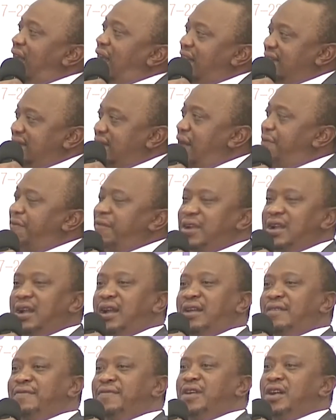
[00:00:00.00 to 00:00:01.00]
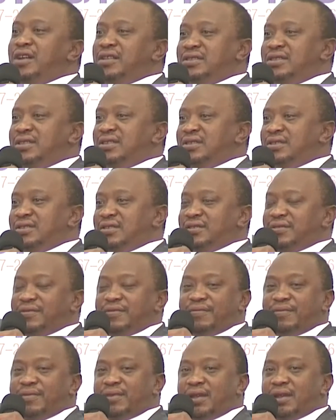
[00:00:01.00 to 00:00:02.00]
As Africa
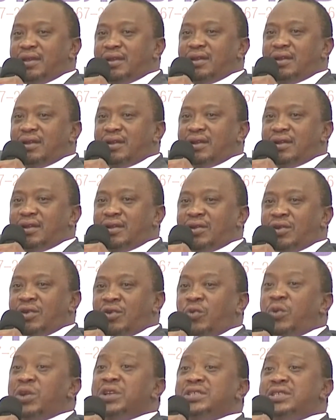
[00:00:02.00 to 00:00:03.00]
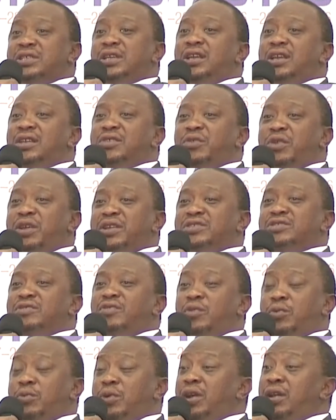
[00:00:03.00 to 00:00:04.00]
advances, we're seeing the rest
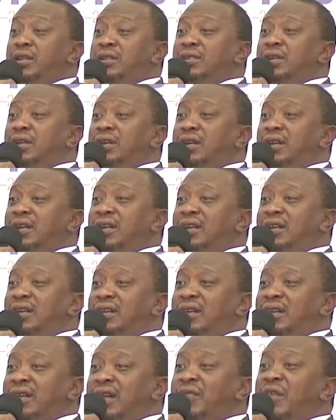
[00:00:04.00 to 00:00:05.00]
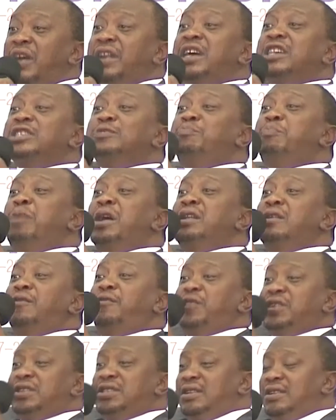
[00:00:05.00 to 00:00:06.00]
of the world that has
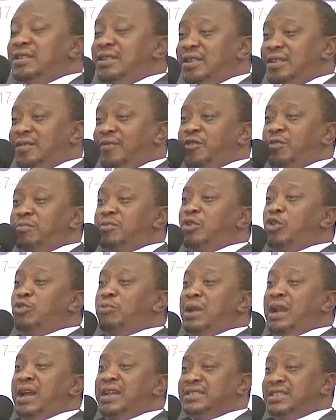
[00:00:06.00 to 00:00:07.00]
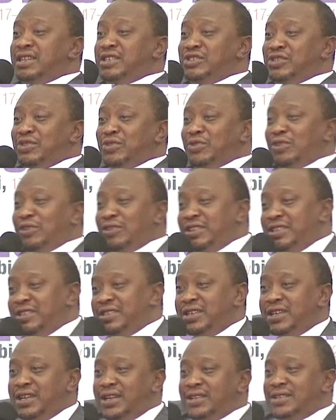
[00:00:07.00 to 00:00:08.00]
benefited from globalization all
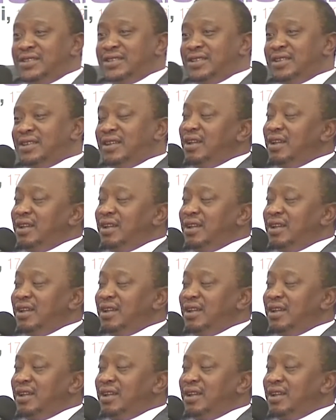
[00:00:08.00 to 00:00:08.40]
these years